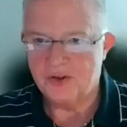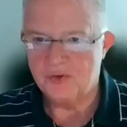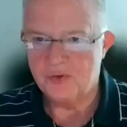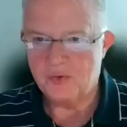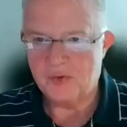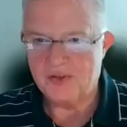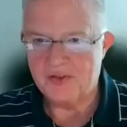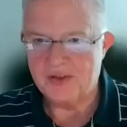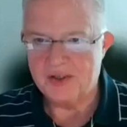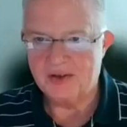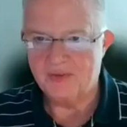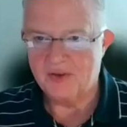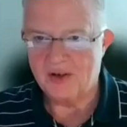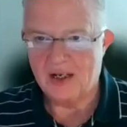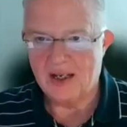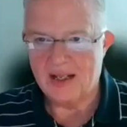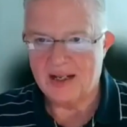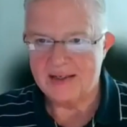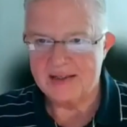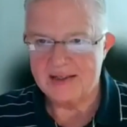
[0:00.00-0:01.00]
because we think of it a
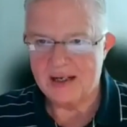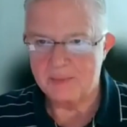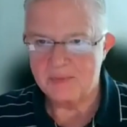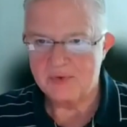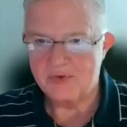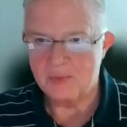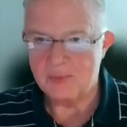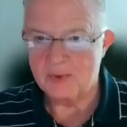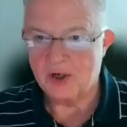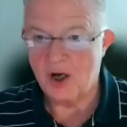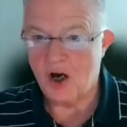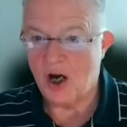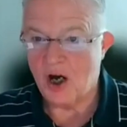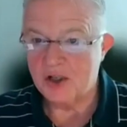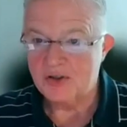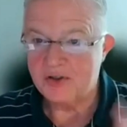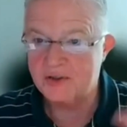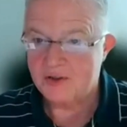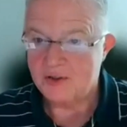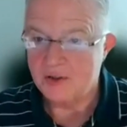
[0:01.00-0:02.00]
lot of times from the
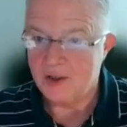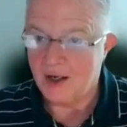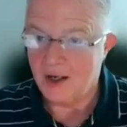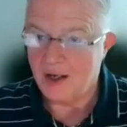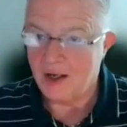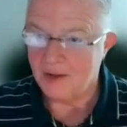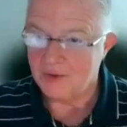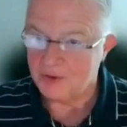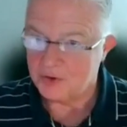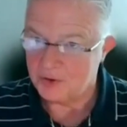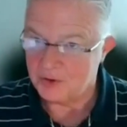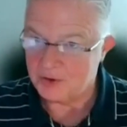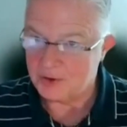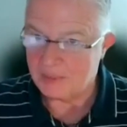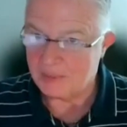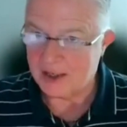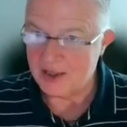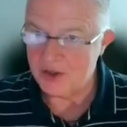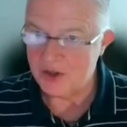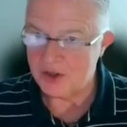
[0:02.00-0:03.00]
cost to the
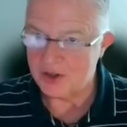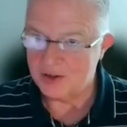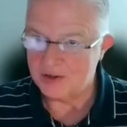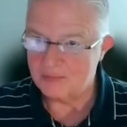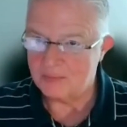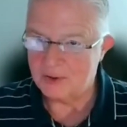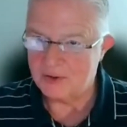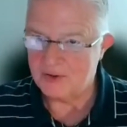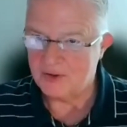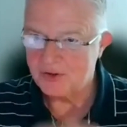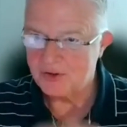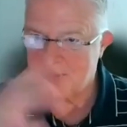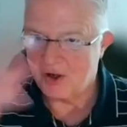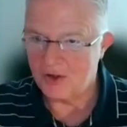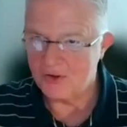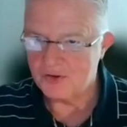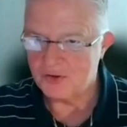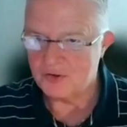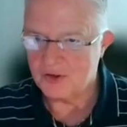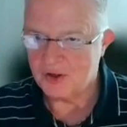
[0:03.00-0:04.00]
patient, but there's
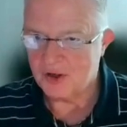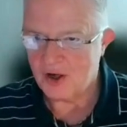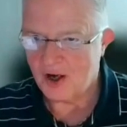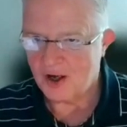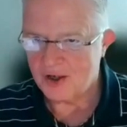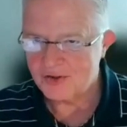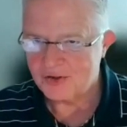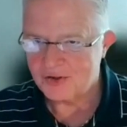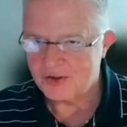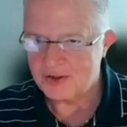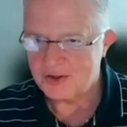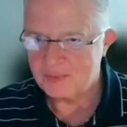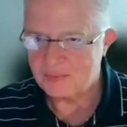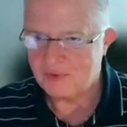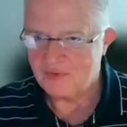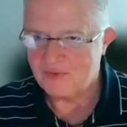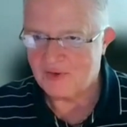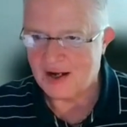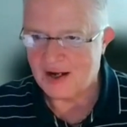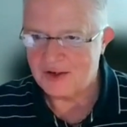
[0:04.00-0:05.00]
also the cost to the
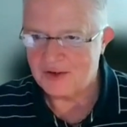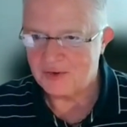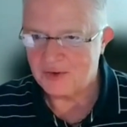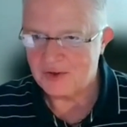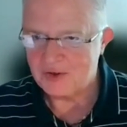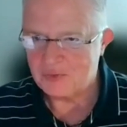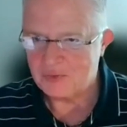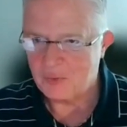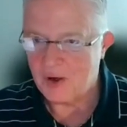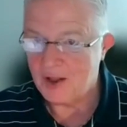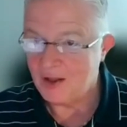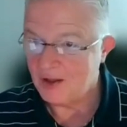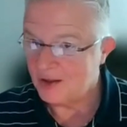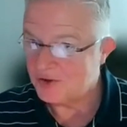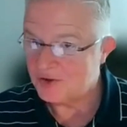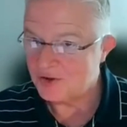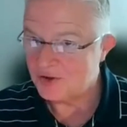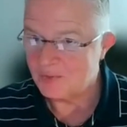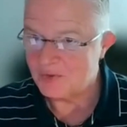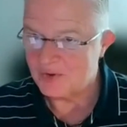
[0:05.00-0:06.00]
provider as well in
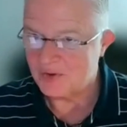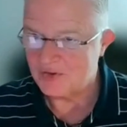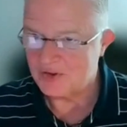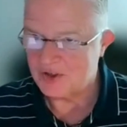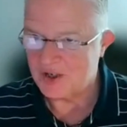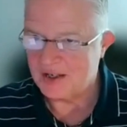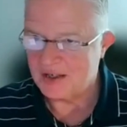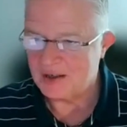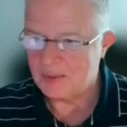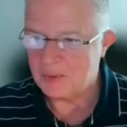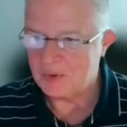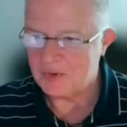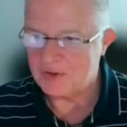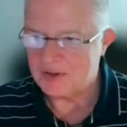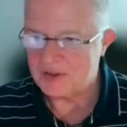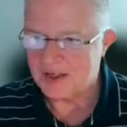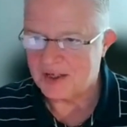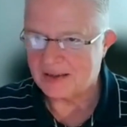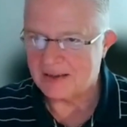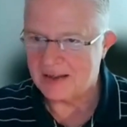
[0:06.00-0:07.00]
terms of staying up with the
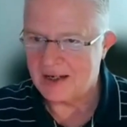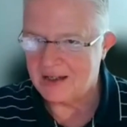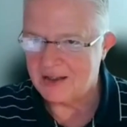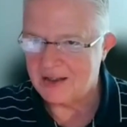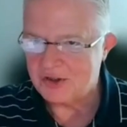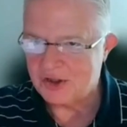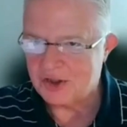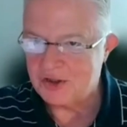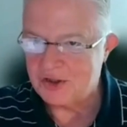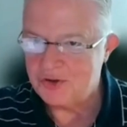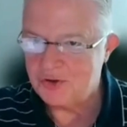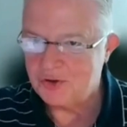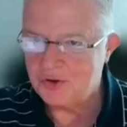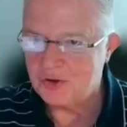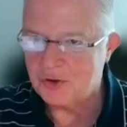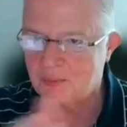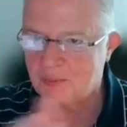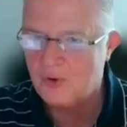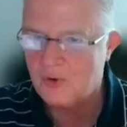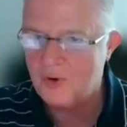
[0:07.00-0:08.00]
technology, to
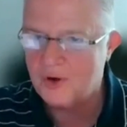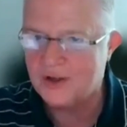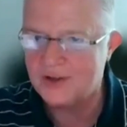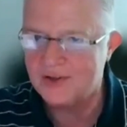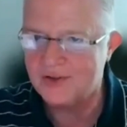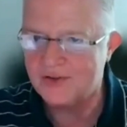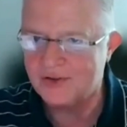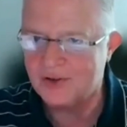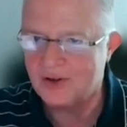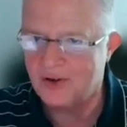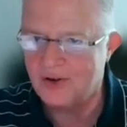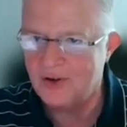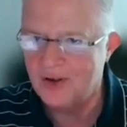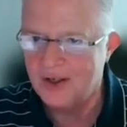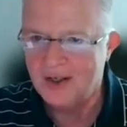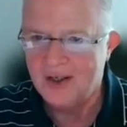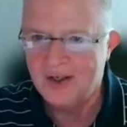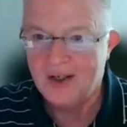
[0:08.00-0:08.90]
your point. So